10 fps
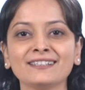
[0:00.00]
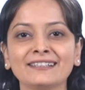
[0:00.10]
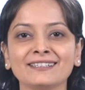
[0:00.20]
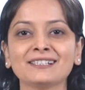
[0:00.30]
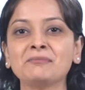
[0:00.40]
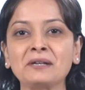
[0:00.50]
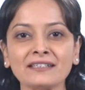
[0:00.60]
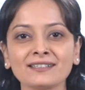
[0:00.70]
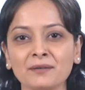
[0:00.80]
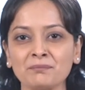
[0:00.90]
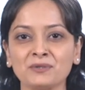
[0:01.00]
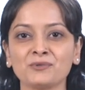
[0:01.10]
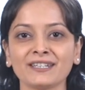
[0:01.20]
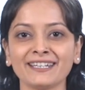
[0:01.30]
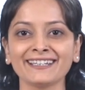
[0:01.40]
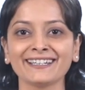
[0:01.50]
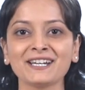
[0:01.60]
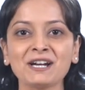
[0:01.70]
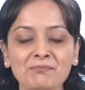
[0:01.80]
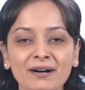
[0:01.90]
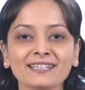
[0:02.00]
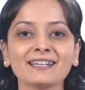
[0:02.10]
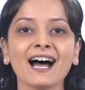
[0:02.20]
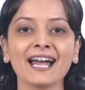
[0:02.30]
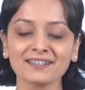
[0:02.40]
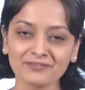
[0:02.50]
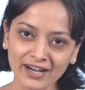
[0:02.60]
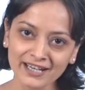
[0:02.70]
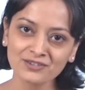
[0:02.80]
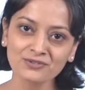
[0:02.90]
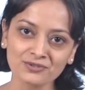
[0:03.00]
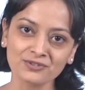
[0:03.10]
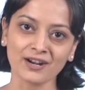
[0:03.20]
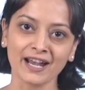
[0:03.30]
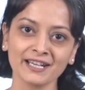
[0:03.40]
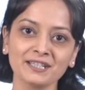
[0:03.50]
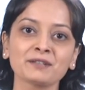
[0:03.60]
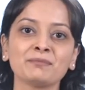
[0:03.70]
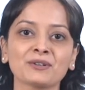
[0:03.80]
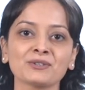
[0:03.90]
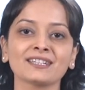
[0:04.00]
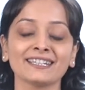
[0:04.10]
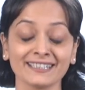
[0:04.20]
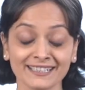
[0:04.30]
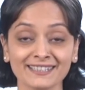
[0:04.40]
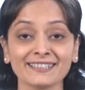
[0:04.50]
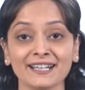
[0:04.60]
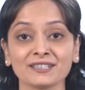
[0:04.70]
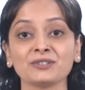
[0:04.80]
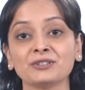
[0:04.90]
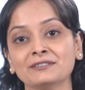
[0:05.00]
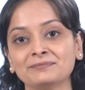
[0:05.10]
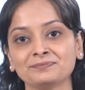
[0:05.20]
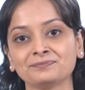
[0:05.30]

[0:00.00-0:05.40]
a little bit amusing, but I invite you to try it because it is that good.